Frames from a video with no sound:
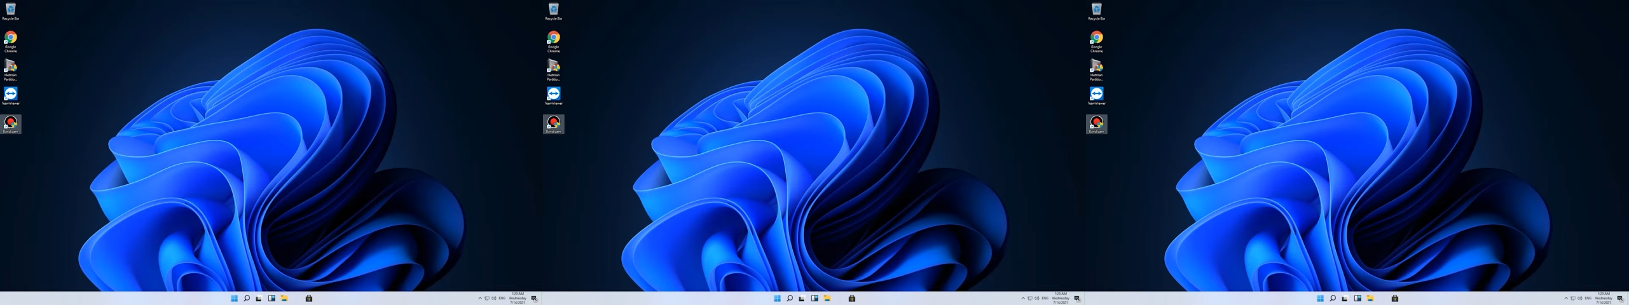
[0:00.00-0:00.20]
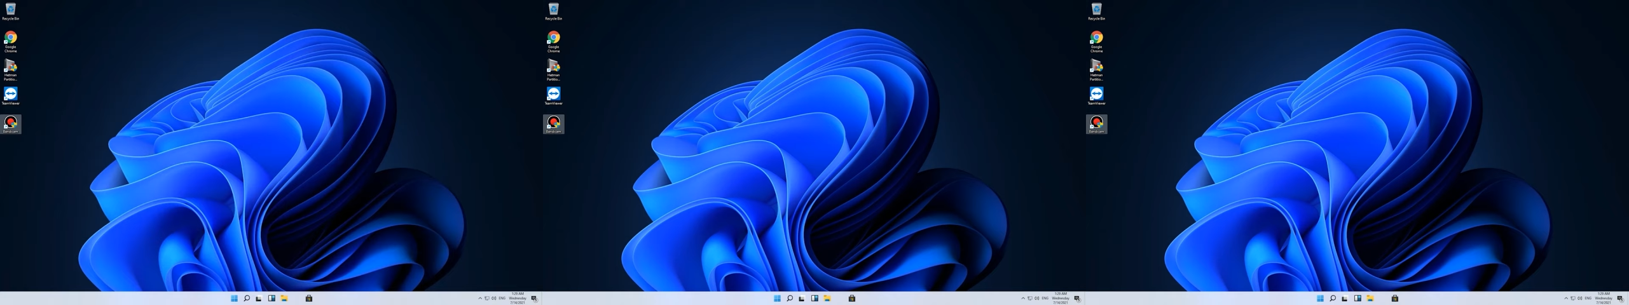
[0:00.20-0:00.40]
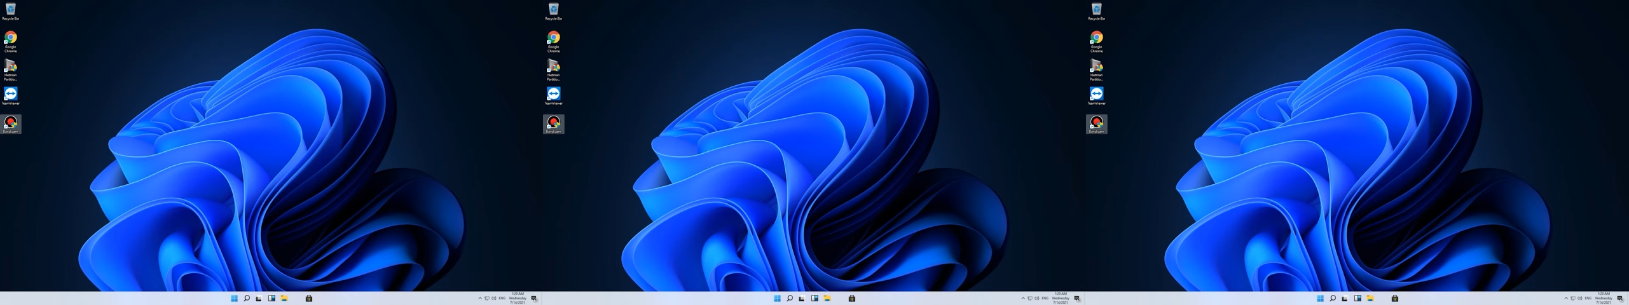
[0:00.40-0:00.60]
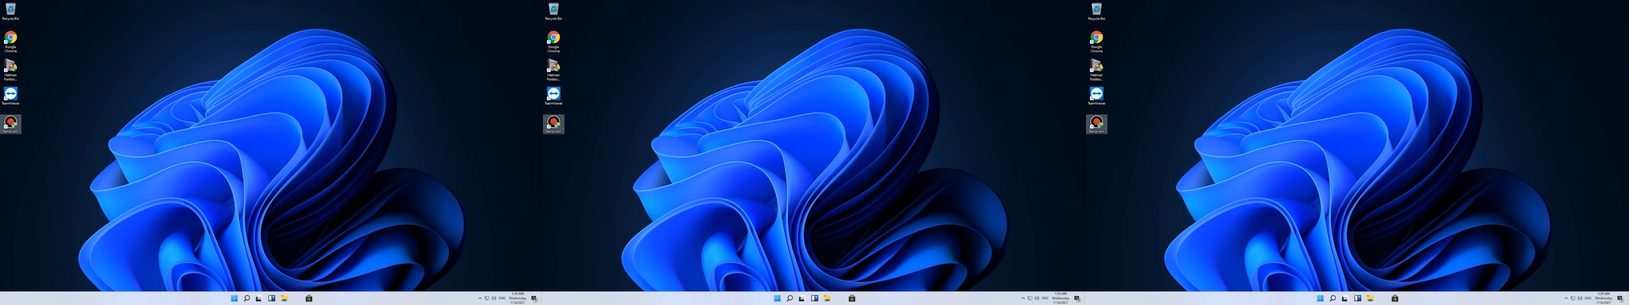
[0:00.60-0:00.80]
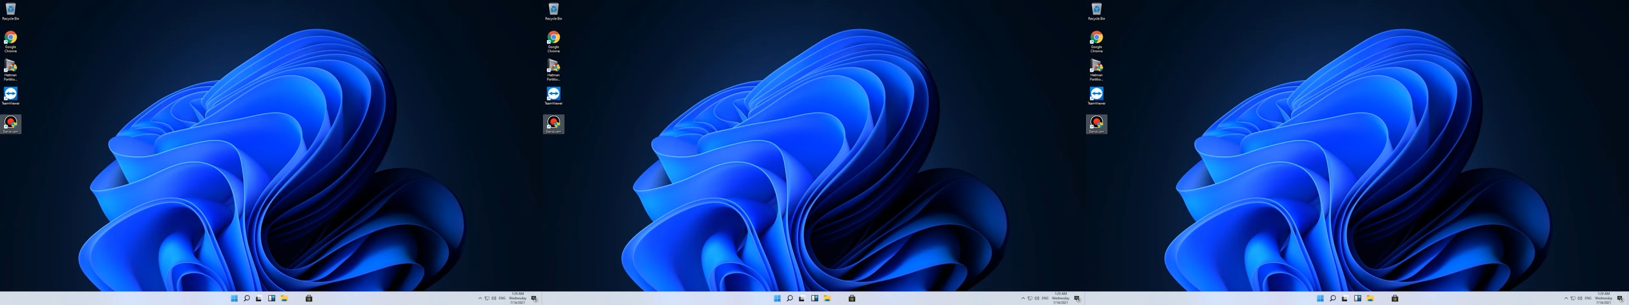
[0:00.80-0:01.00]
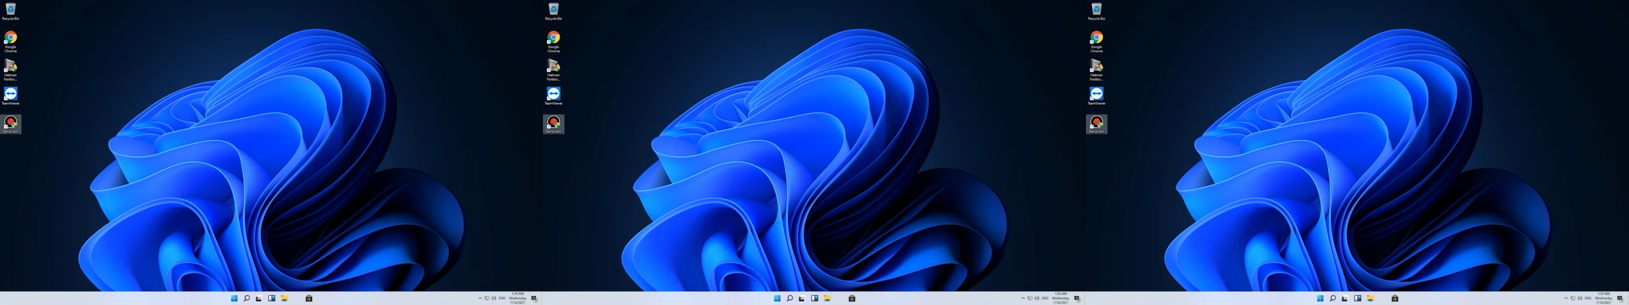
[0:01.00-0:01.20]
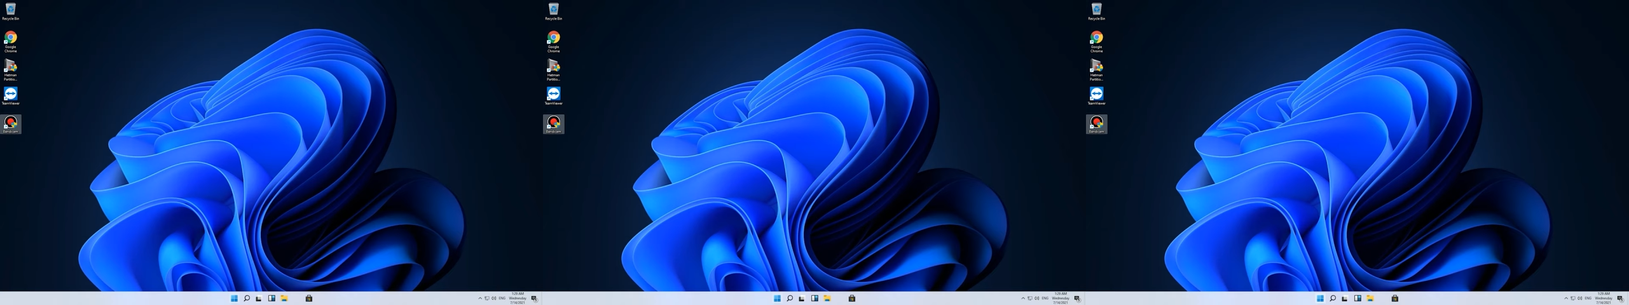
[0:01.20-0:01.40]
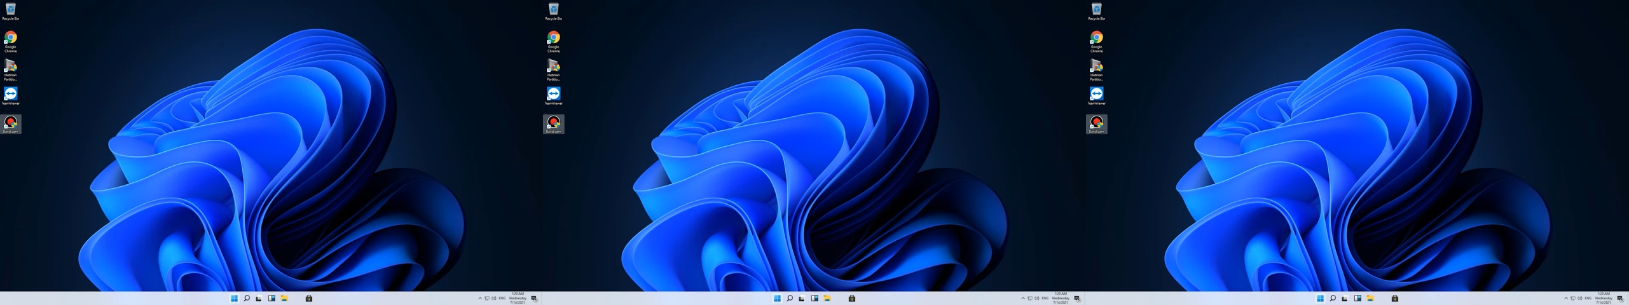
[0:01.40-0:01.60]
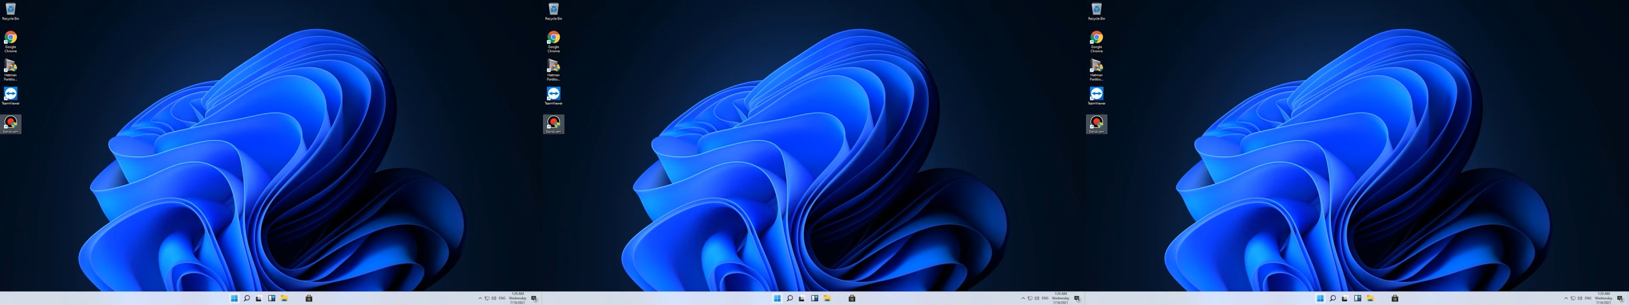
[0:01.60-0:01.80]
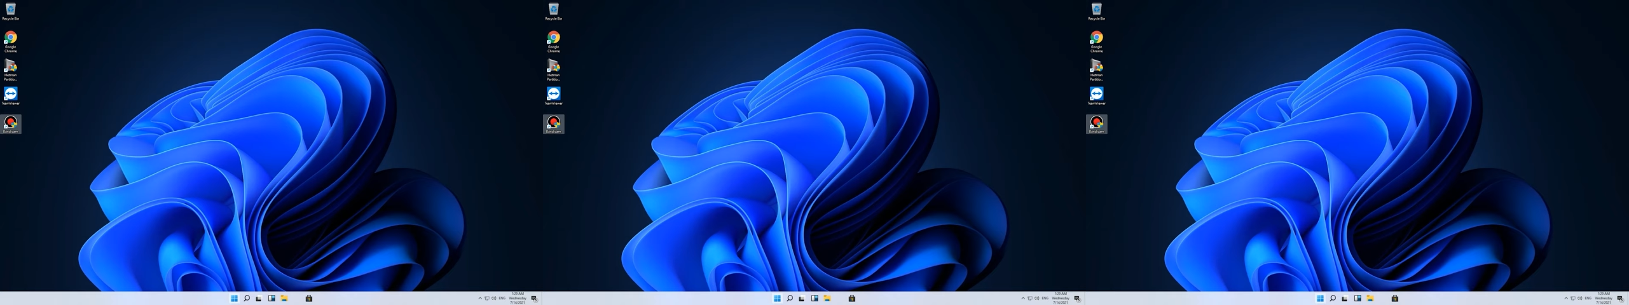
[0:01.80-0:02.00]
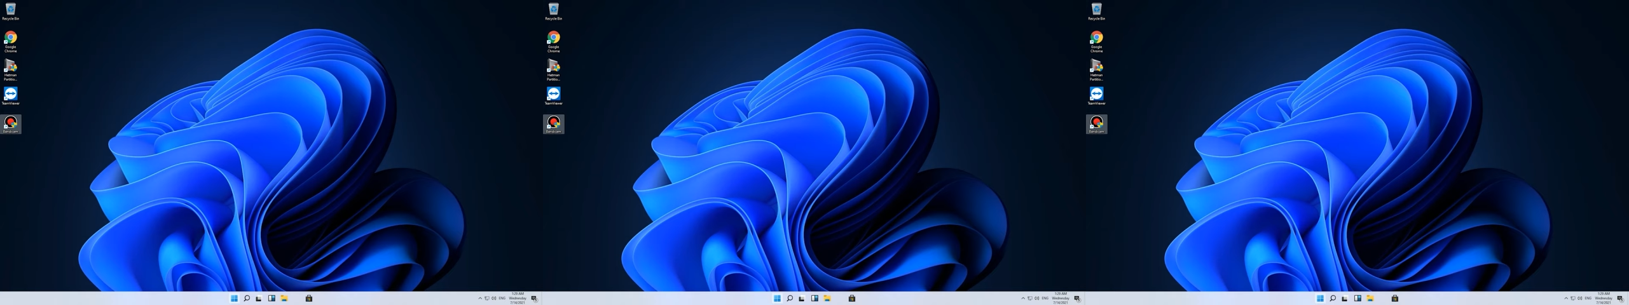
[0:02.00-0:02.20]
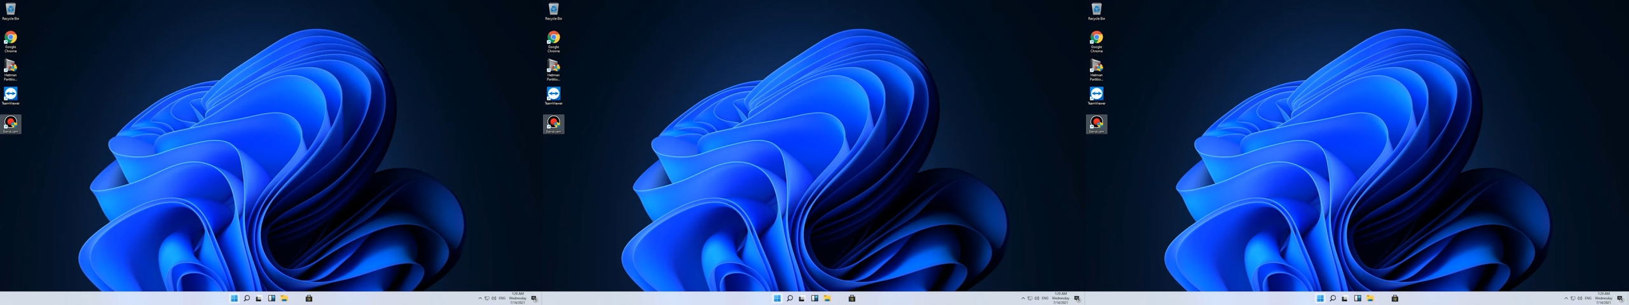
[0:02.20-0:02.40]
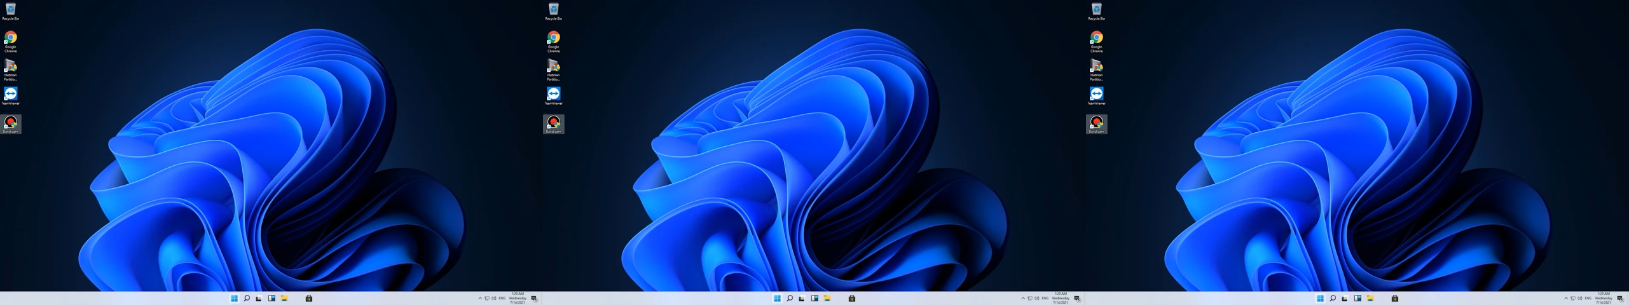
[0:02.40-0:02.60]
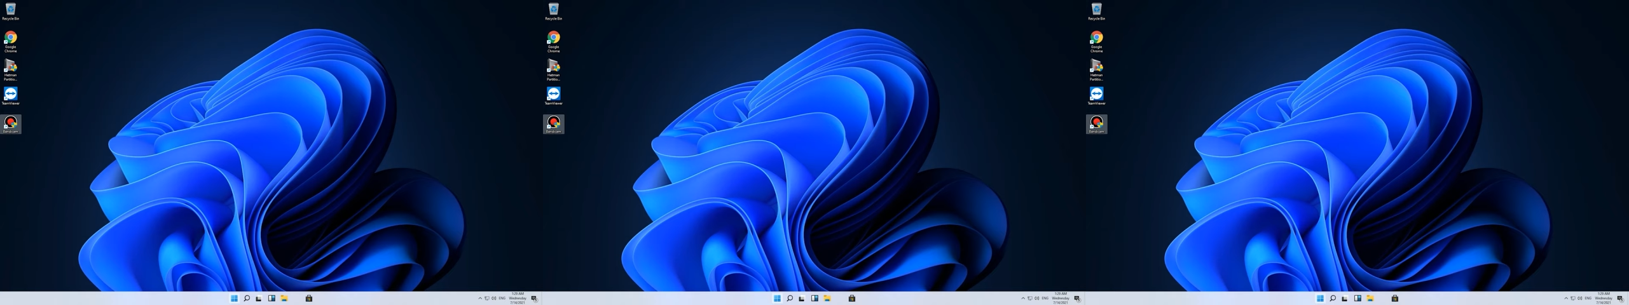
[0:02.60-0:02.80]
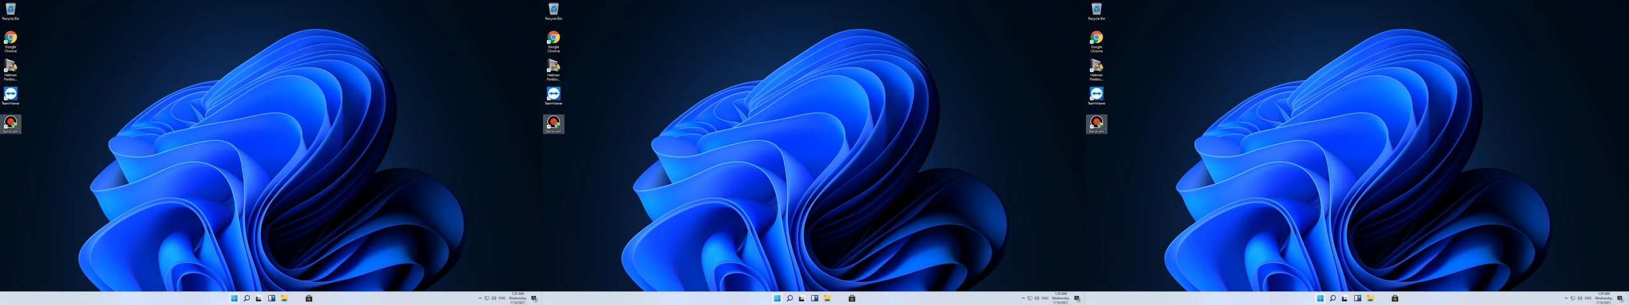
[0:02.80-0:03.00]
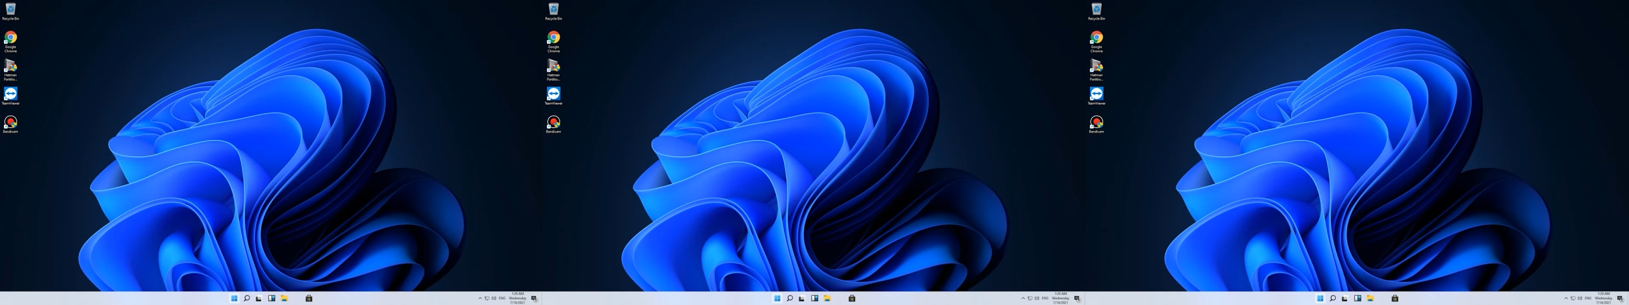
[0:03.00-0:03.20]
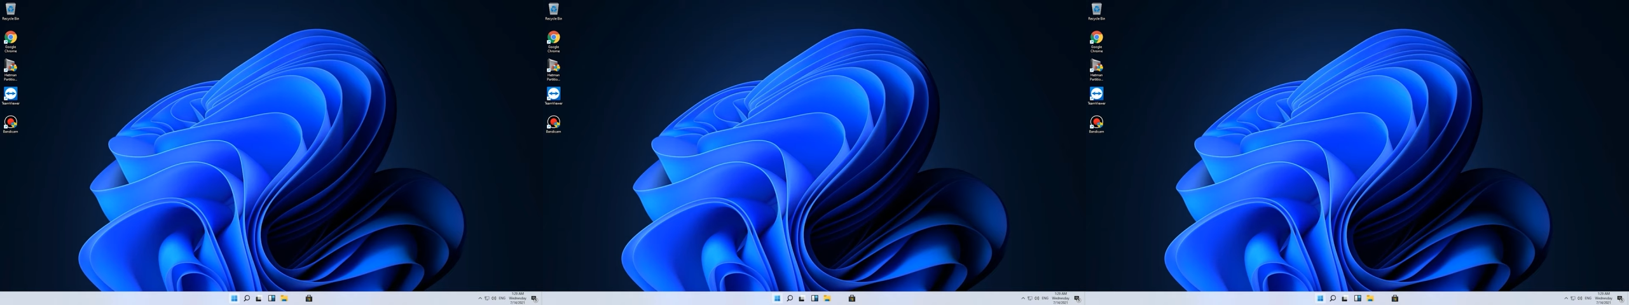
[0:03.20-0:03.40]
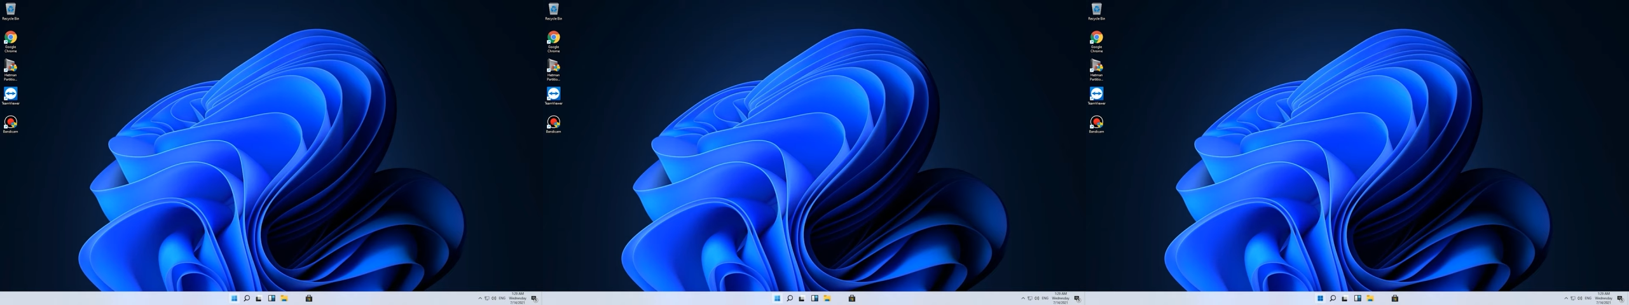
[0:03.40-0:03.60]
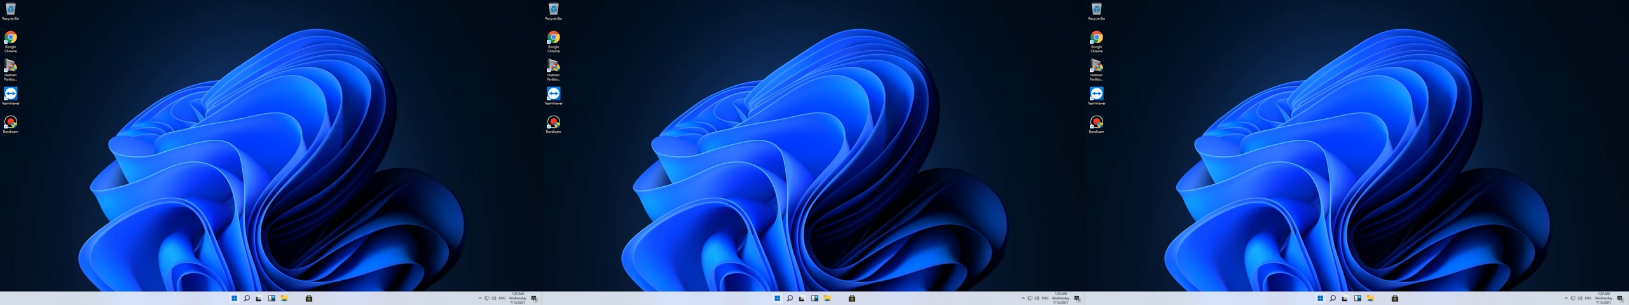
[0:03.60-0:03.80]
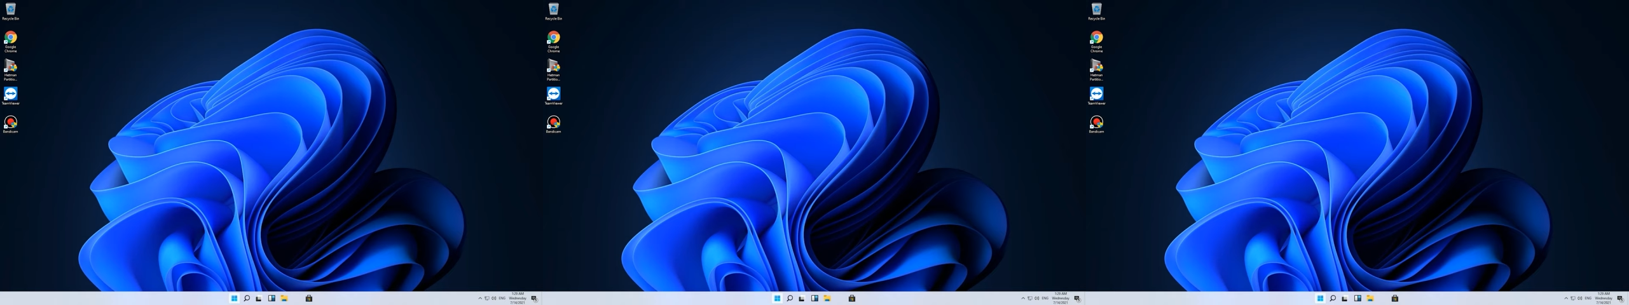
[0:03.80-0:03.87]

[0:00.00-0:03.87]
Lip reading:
(no speaker visible)